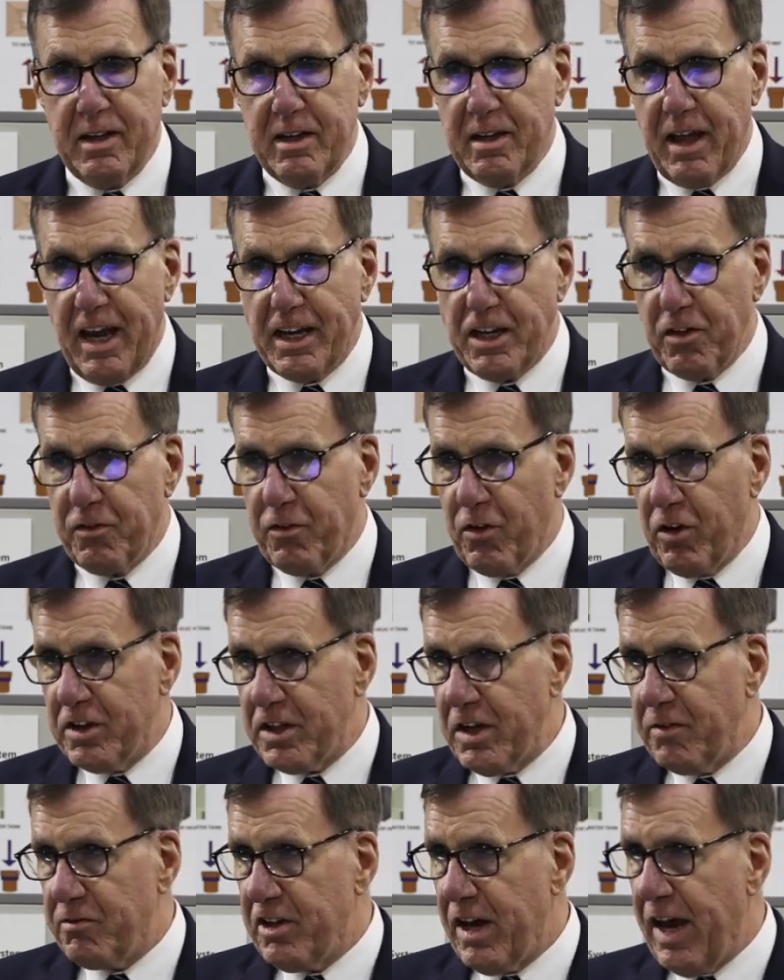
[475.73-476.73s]
Thank you for all that
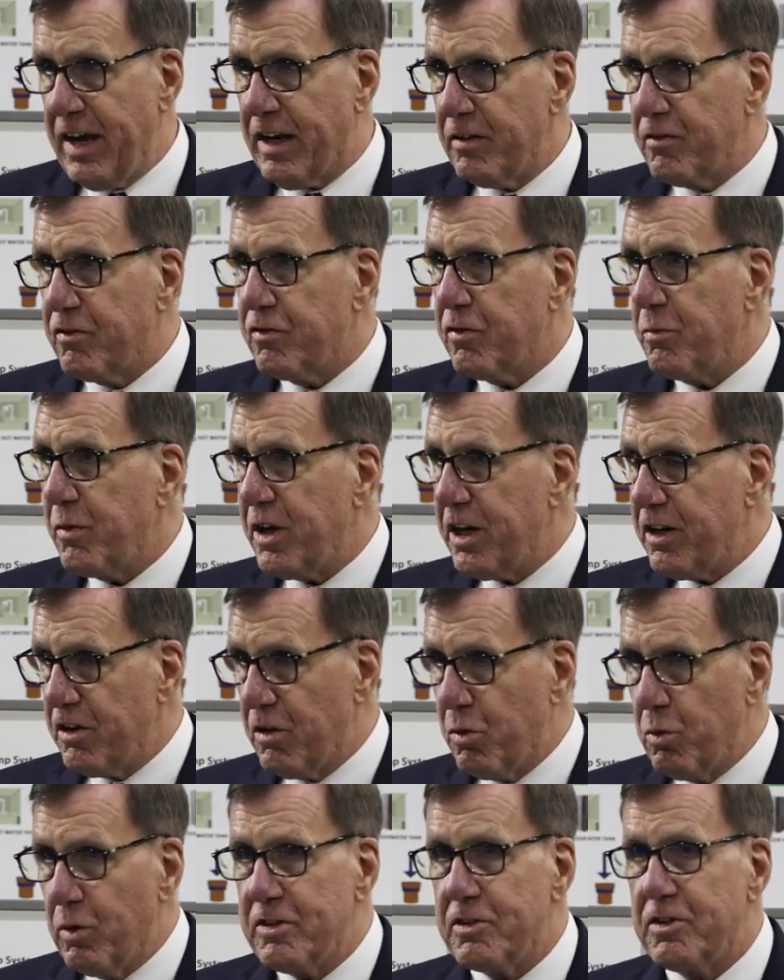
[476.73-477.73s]
you've taken from me in
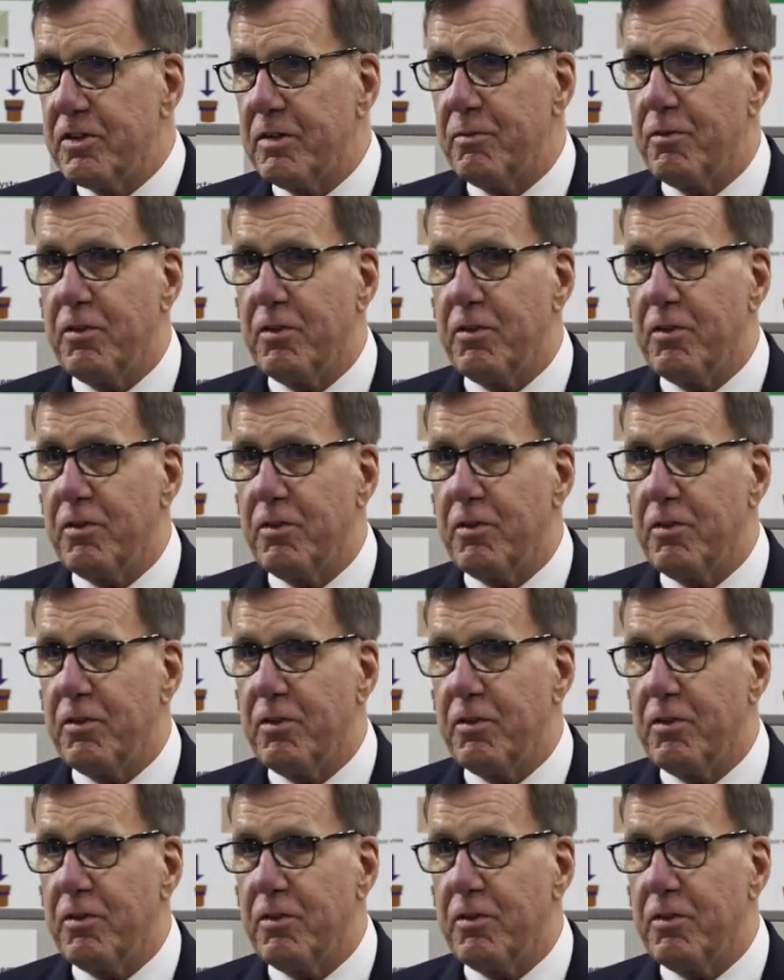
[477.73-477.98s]
your wisdom,